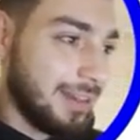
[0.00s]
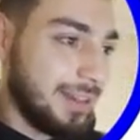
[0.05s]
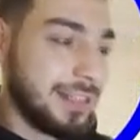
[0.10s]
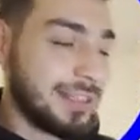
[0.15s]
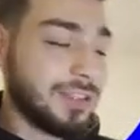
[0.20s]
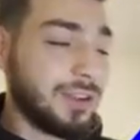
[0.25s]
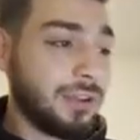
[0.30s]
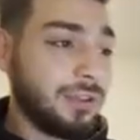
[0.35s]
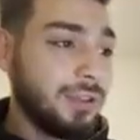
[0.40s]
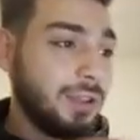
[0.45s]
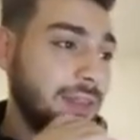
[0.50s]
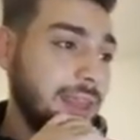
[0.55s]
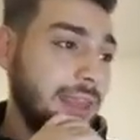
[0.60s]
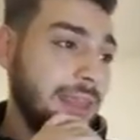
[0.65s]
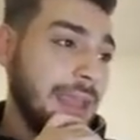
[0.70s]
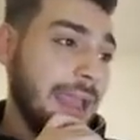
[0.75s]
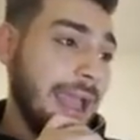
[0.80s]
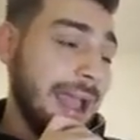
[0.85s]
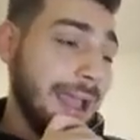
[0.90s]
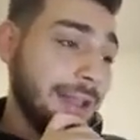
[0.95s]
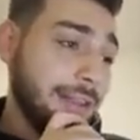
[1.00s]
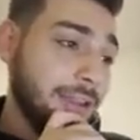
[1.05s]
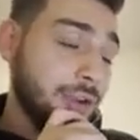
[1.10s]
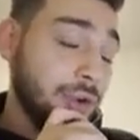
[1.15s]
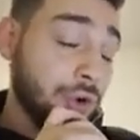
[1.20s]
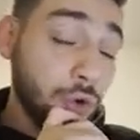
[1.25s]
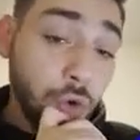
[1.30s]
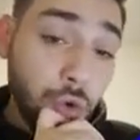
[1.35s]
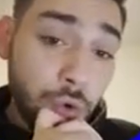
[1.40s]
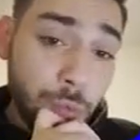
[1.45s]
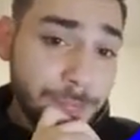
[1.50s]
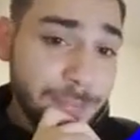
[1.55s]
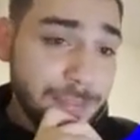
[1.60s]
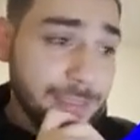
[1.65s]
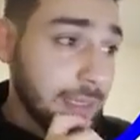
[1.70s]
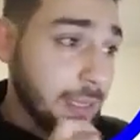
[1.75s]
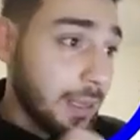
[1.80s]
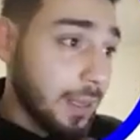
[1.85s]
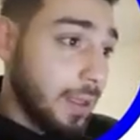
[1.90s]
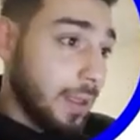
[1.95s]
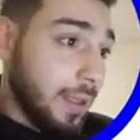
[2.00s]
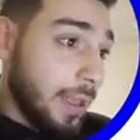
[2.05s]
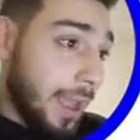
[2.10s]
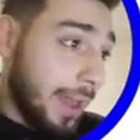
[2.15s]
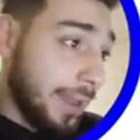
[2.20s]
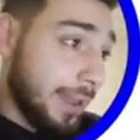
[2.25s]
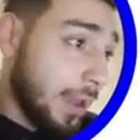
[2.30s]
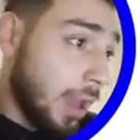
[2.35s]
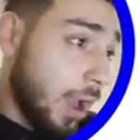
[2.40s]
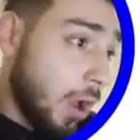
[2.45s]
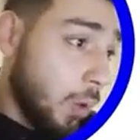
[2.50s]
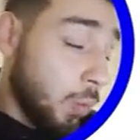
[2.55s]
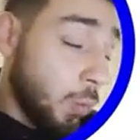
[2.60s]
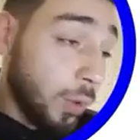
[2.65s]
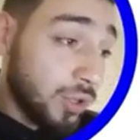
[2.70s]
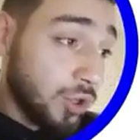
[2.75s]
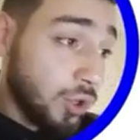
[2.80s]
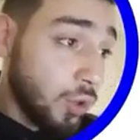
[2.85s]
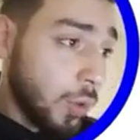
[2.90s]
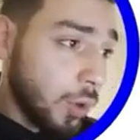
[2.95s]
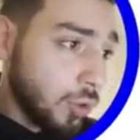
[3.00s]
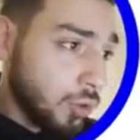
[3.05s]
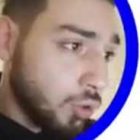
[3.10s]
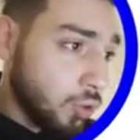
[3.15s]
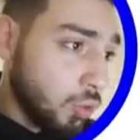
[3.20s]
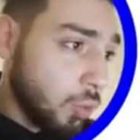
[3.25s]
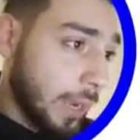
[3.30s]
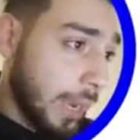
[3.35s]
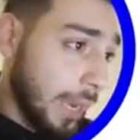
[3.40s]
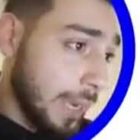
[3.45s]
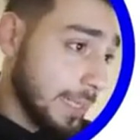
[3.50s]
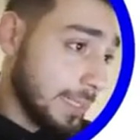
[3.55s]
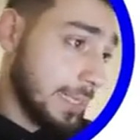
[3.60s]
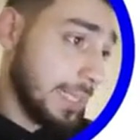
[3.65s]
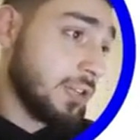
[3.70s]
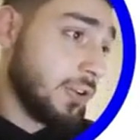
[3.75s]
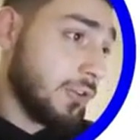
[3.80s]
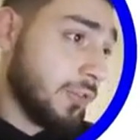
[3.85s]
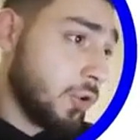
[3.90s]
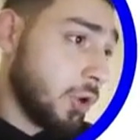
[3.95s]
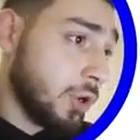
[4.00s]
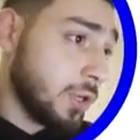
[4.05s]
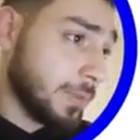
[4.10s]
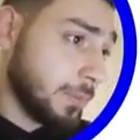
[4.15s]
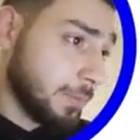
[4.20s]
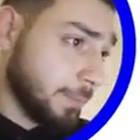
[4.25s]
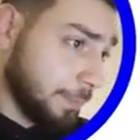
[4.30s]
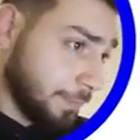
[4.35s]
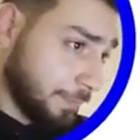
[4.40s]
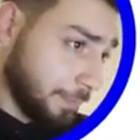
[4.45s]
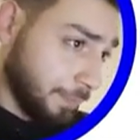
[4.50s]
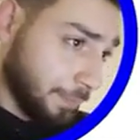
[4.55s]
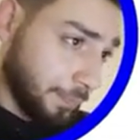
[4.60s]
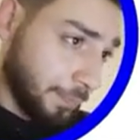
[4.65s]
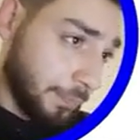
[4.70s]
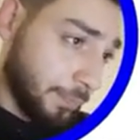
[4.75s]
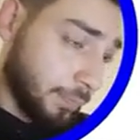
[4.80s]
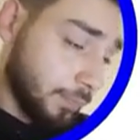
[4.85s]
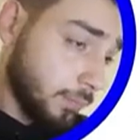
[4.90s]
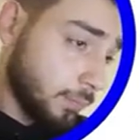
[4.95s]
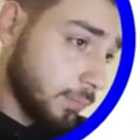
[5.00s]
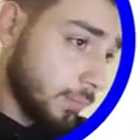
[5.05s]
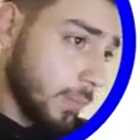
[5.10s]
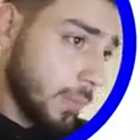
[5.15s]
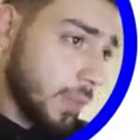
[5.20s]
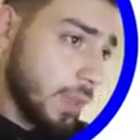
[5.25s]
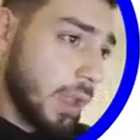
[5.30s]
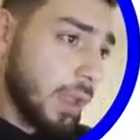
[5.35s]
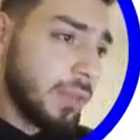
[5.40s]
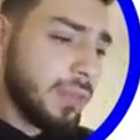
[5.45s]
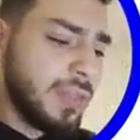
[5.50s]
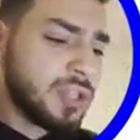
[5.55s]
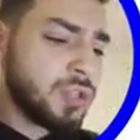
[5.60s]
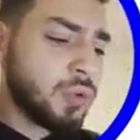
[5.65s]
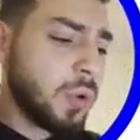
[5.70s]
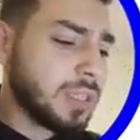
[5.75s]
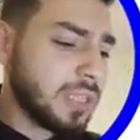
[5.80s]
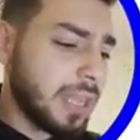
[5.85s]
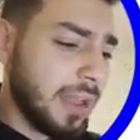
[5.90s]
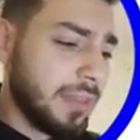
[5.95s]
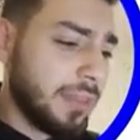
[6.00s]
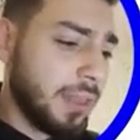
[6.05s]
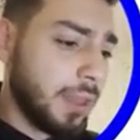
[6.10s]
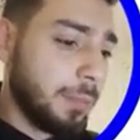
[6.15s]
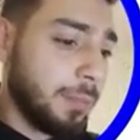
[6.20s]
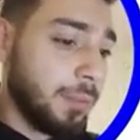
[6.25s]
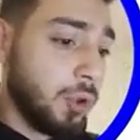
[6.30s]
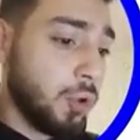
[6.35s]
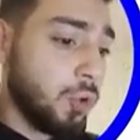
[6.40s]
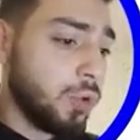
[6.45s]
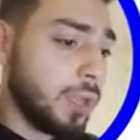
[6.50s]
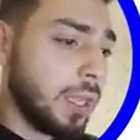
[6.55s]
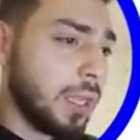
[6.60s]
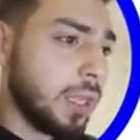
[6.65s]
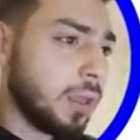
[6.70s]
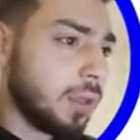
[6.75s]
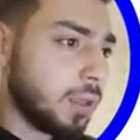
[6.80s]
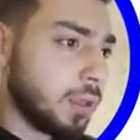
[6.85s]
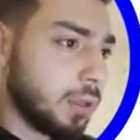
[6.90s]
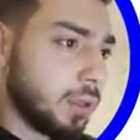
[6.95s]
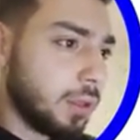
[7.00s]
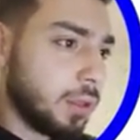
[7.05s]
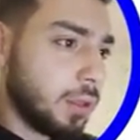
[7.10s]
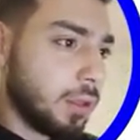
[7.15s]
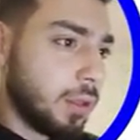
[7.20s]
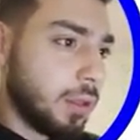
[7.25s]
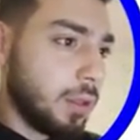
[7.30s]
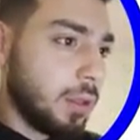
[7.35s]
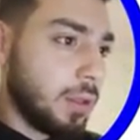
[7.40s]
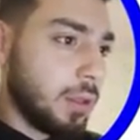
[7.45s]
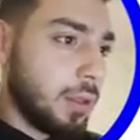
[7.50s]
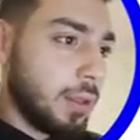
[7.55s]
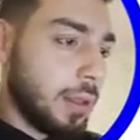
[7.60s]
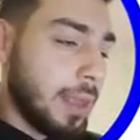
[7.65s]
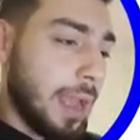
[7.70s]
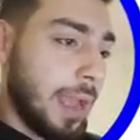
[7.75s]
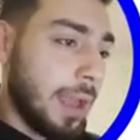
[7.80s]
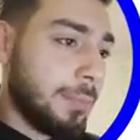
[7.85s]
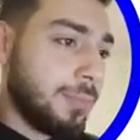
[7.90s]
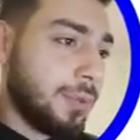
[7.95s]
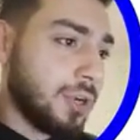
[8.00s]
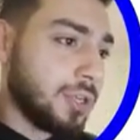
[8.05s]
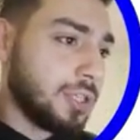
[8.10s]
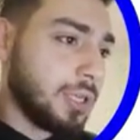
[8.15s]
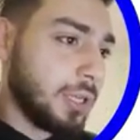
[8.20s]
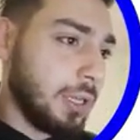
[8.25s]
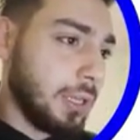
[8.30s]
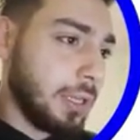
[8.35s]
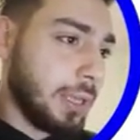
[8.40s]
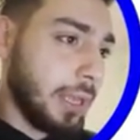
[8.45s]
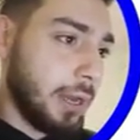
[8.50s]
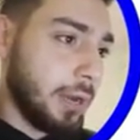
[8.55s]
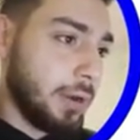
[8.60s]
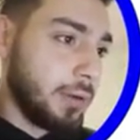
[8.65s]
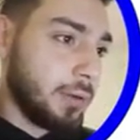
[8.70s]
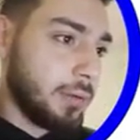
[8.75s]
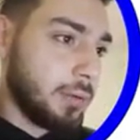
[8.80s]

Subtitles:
let's go to the ad groups. And now what you want to do, guys, is, of course, this was, I think, beauty and personal care.